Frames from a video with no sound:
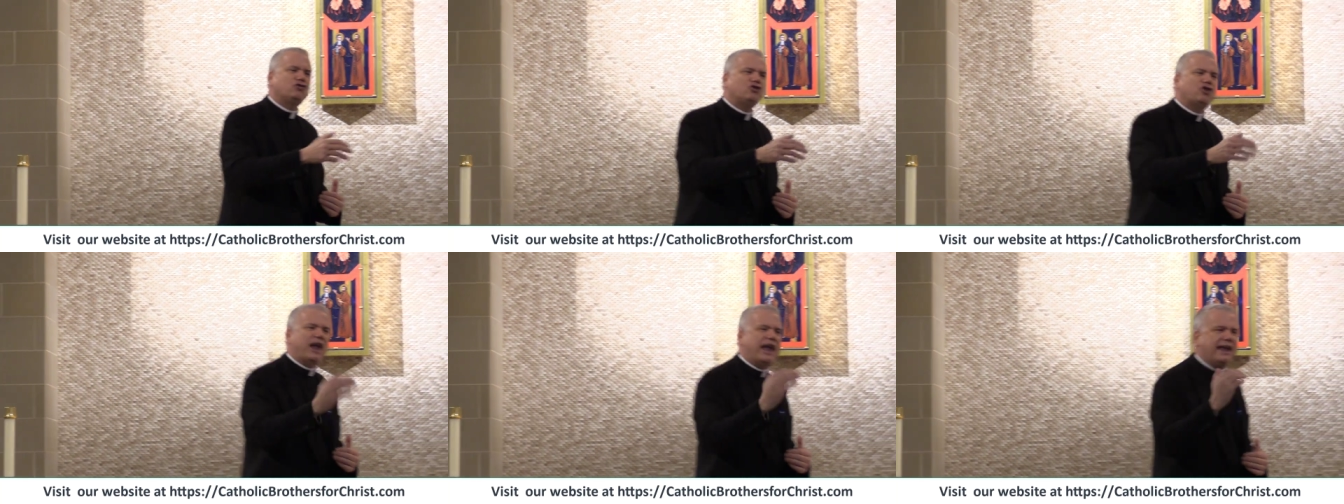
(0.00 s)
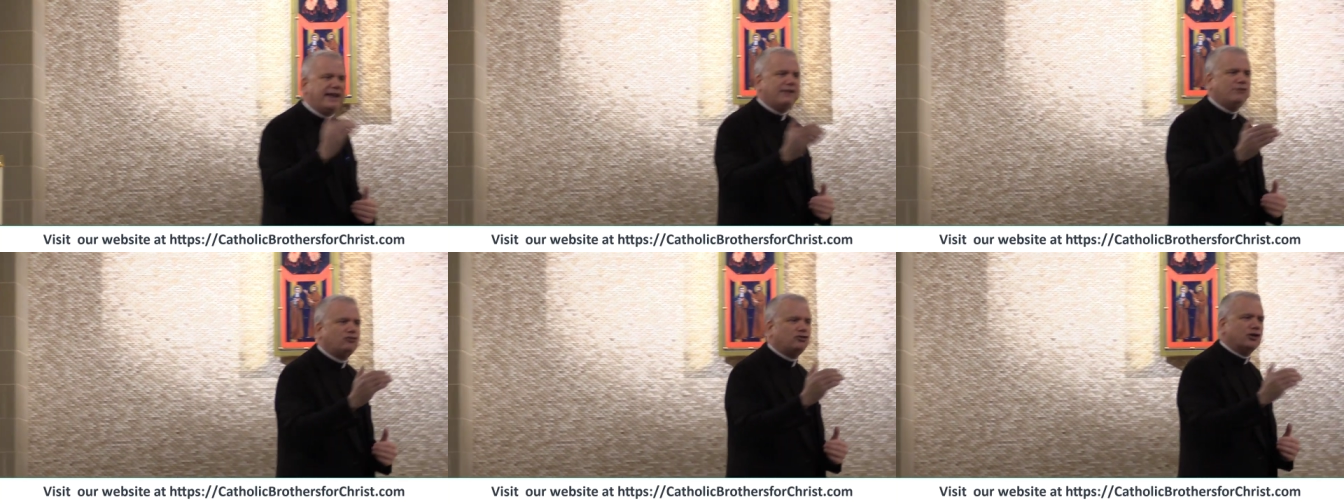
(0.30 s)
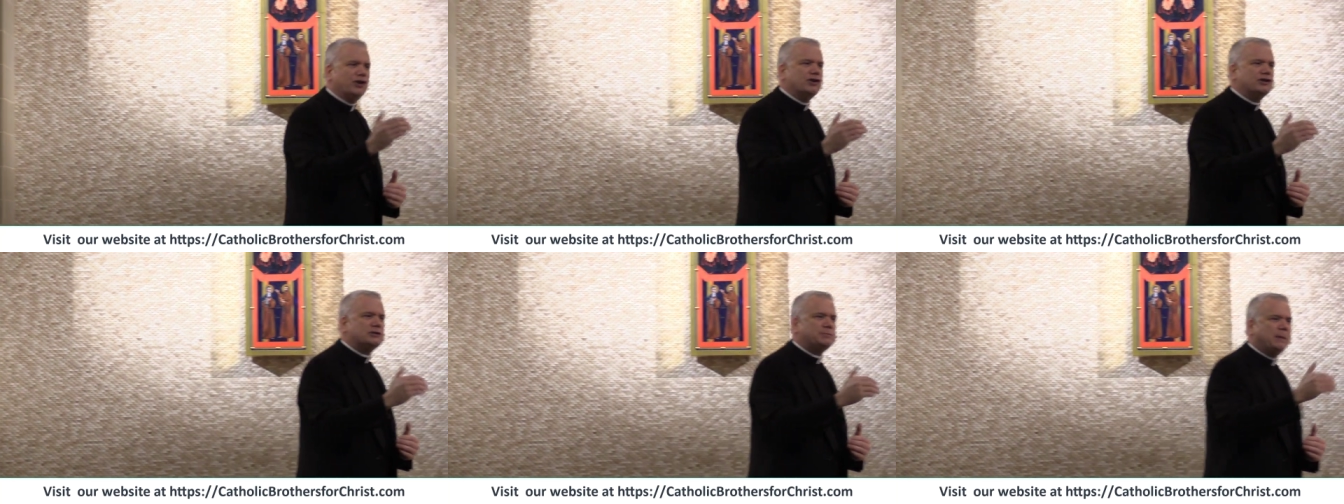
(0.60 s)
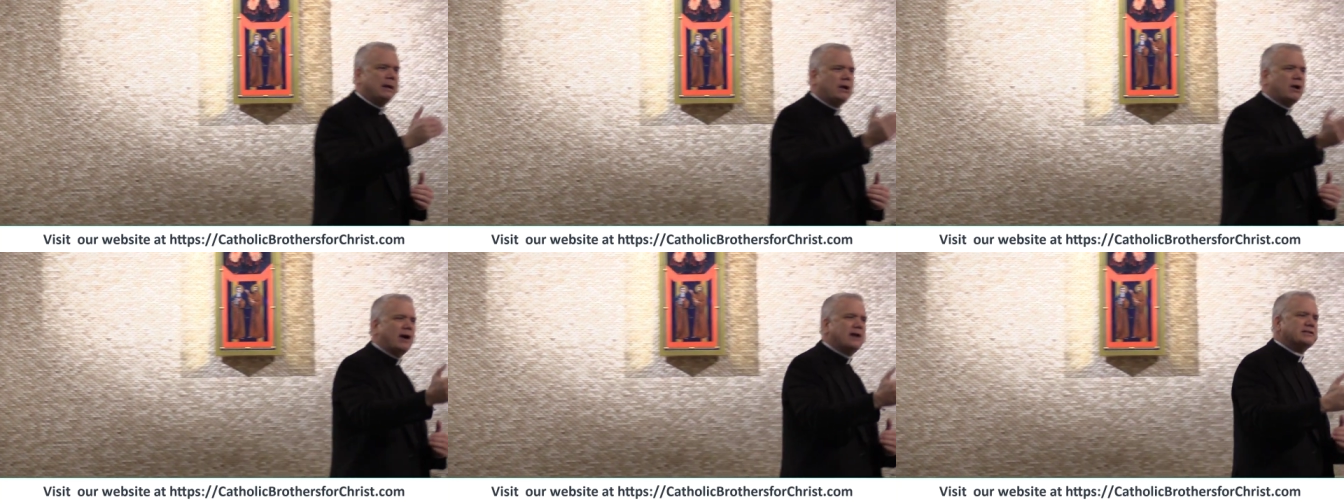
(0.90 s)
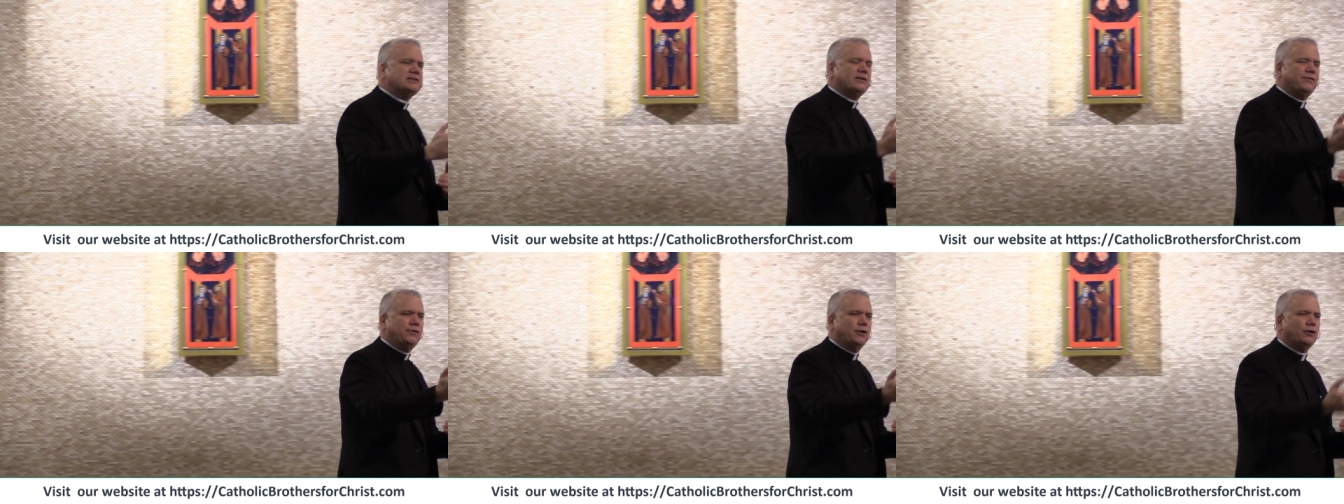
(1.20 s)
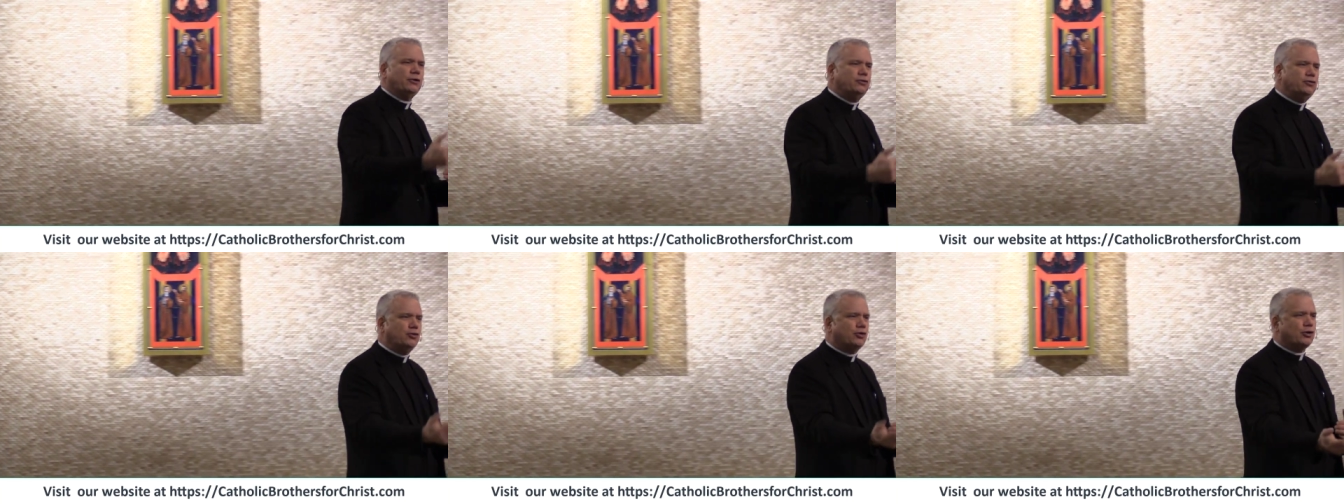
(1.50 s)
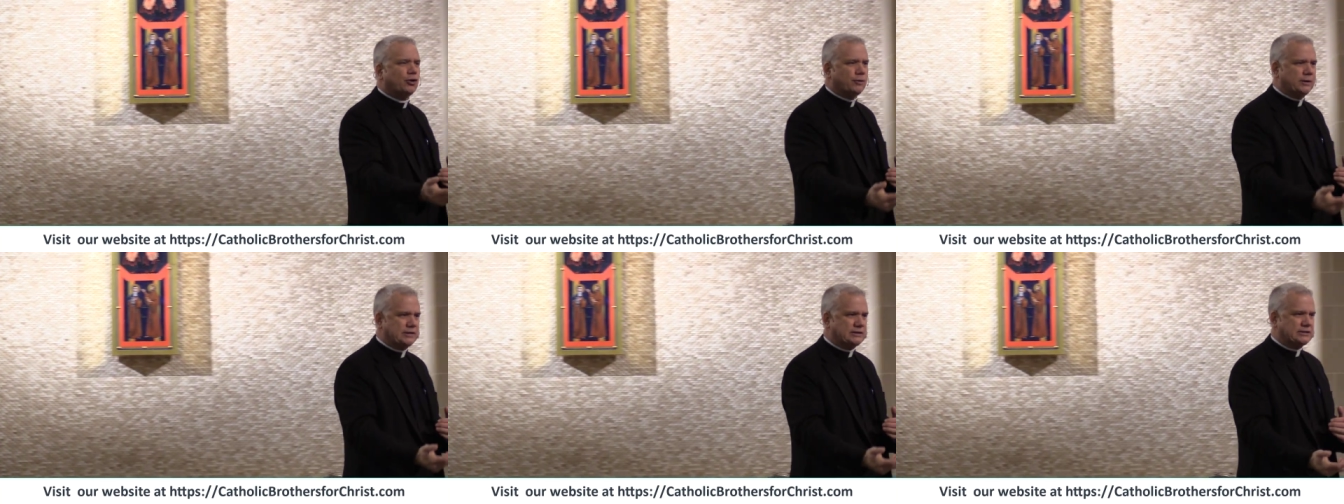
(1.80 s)
changes because of your
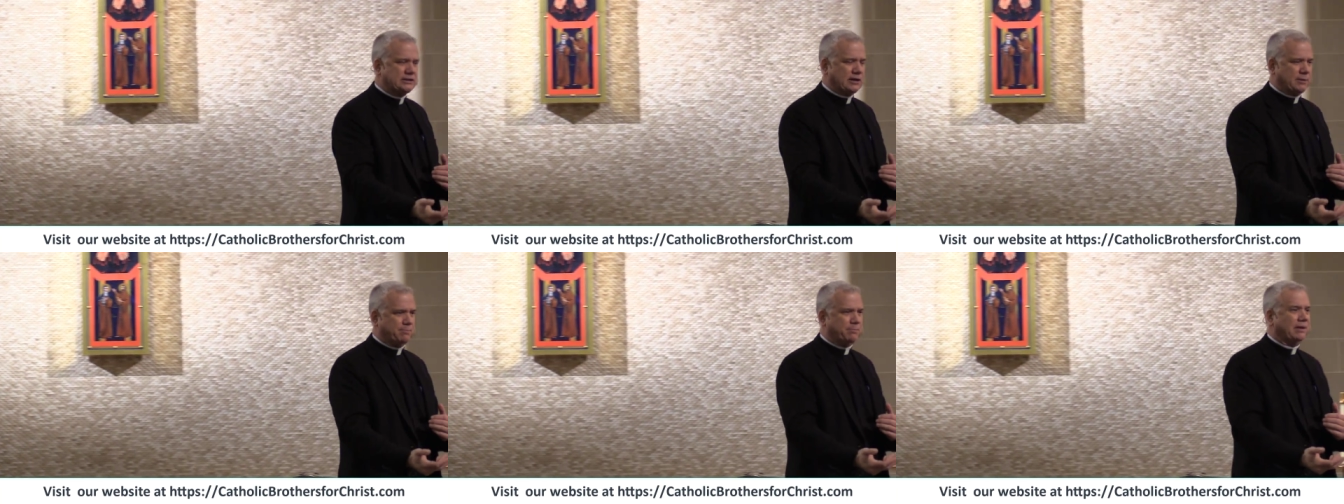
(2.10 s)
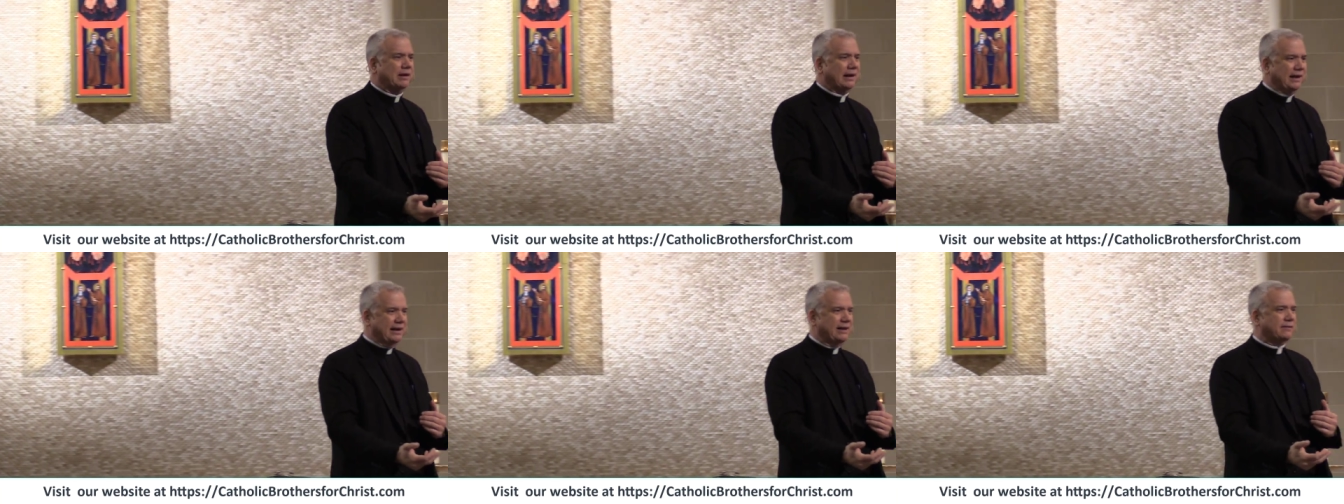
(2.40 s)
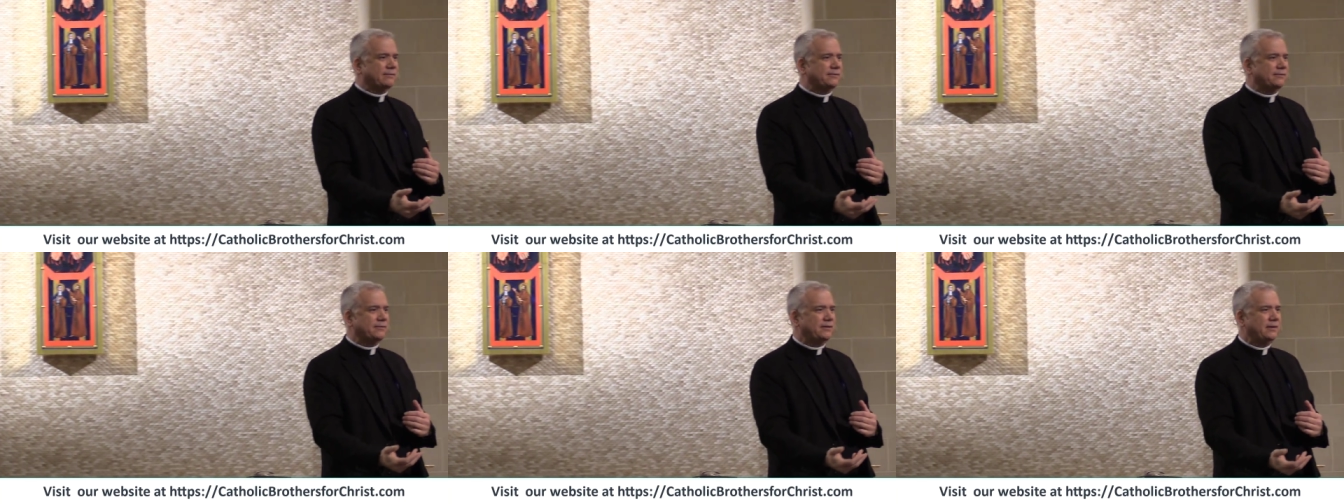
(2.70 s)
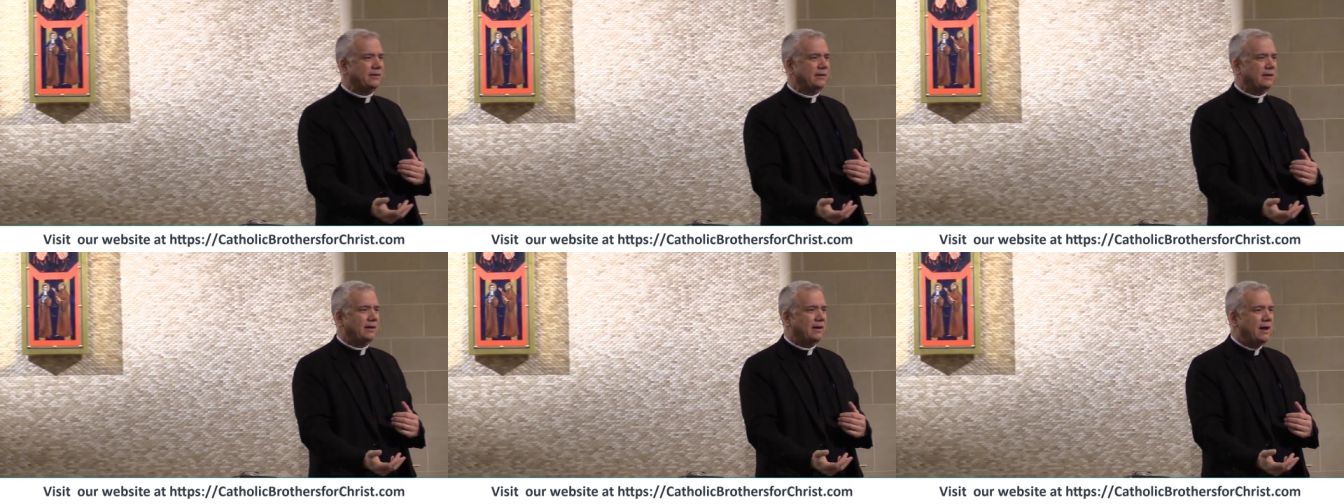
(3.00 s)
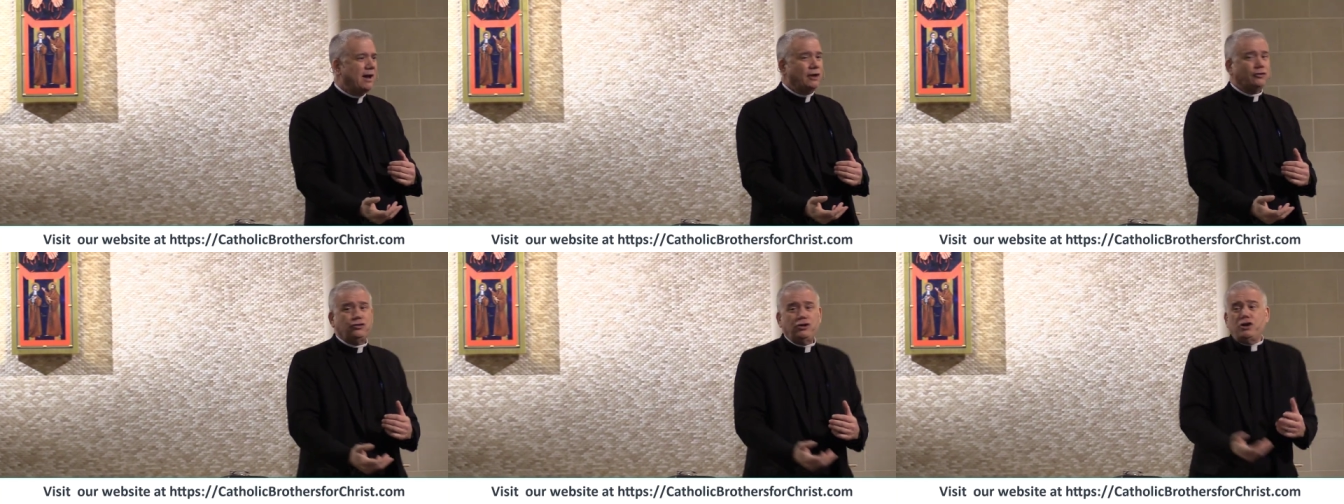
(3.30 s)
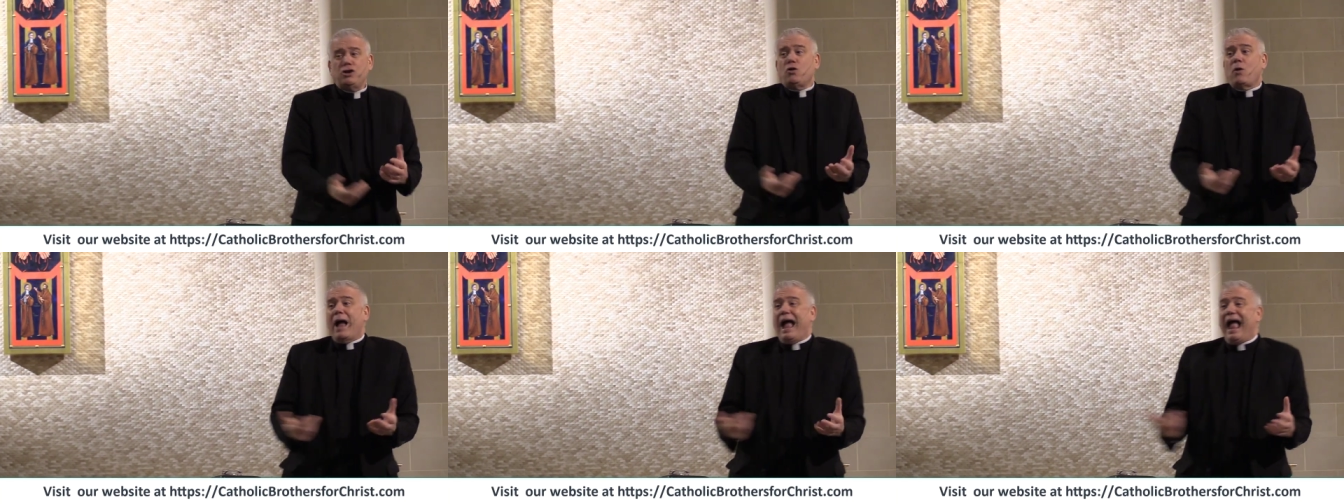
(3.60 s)
Eucharistic belief? Do you